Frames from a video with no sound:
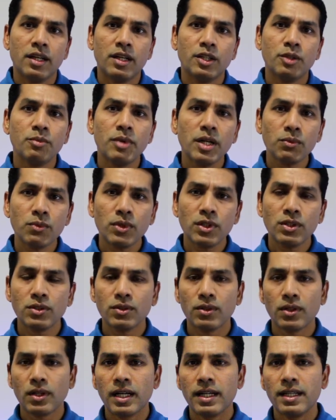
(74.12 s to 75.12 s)
you might want
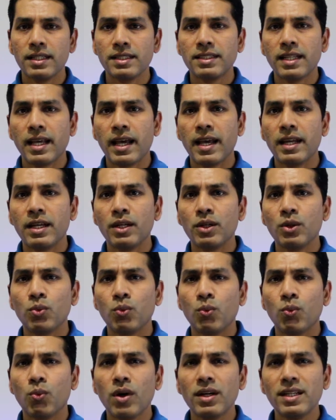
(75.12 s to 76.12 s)
to understand
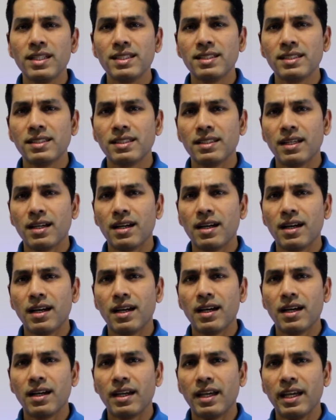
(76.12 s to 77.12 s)
what is
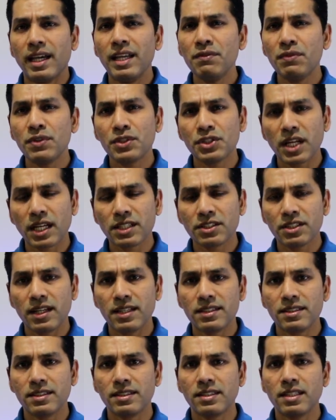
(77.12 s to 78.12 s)
infrastructure
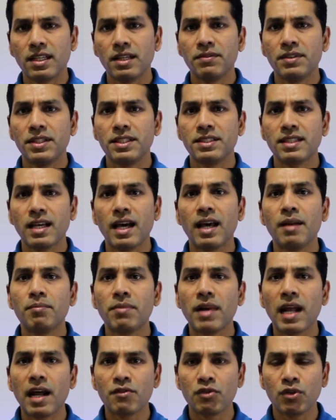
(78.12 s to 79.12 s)
as a service and
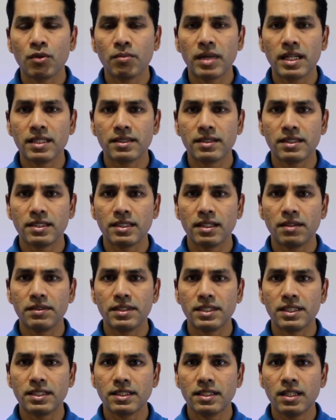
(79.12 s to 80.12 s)
platform as a
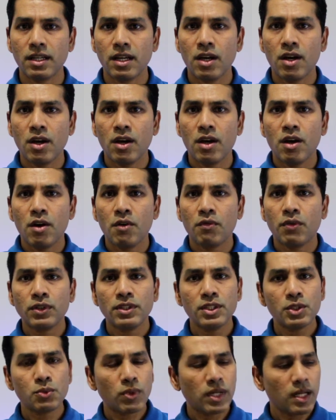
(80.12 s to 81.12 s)
service. For
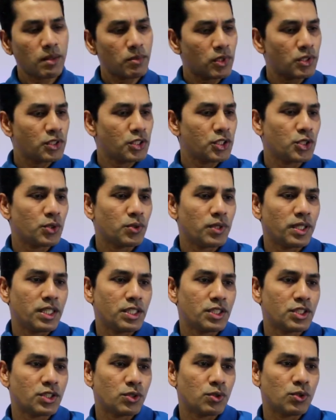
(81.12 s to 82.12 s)
this, what I'm going to do
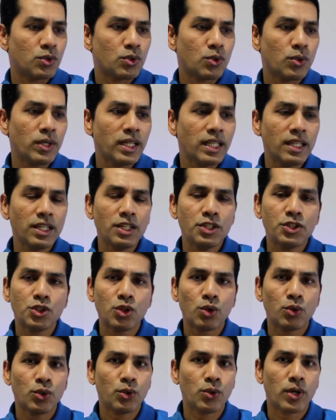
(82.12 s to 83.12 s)
is to quickly
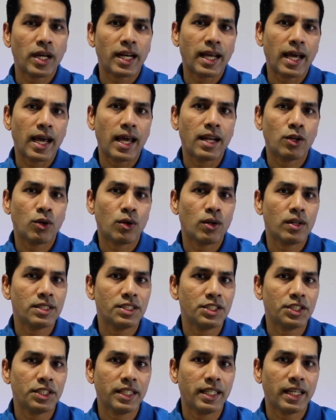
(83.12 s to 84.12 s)
show you an
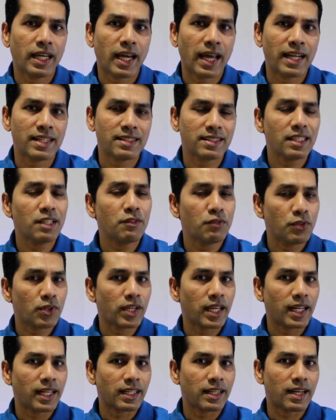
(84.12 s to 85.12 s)
analogy and see if you
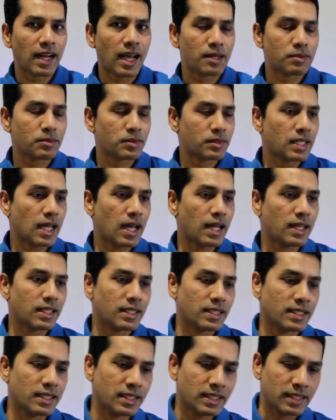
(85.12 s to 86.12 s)
can grasp that,
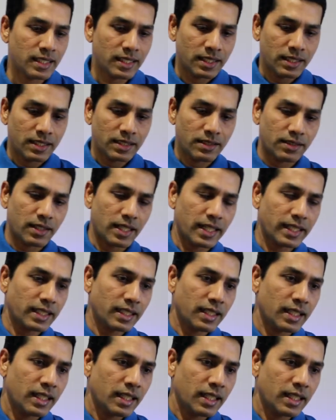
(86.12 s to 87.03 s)
right?